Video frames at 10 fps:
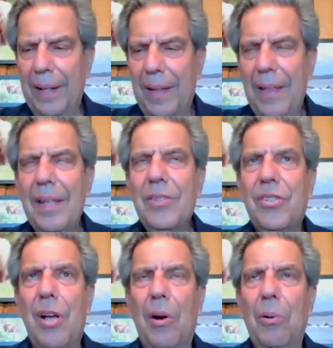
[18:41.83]
right.
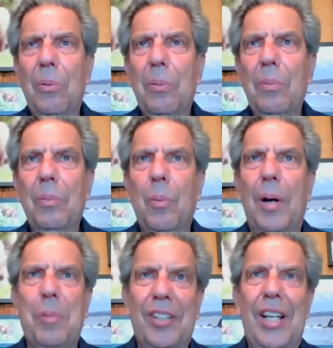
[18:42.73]
So
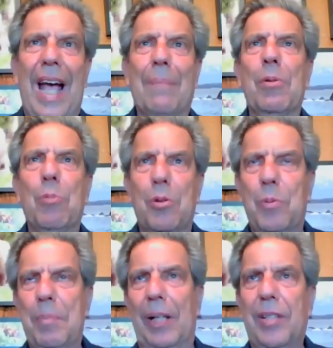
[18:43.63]
what really happened
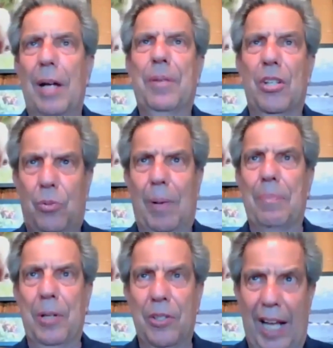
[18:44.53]
was we built up this
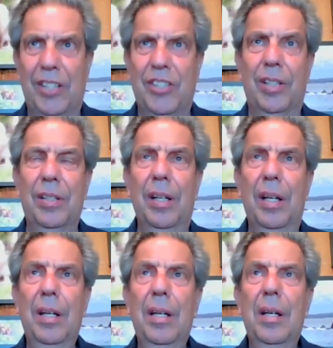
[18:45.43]
reputation,